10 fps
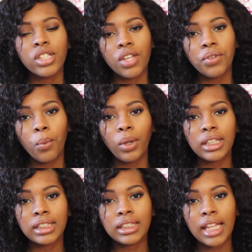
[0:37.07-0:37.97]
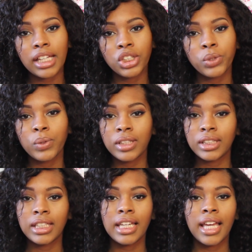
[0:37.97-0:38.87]
So if you want to stay tuned and
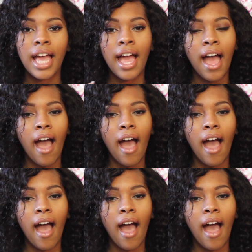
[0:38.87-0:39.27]
see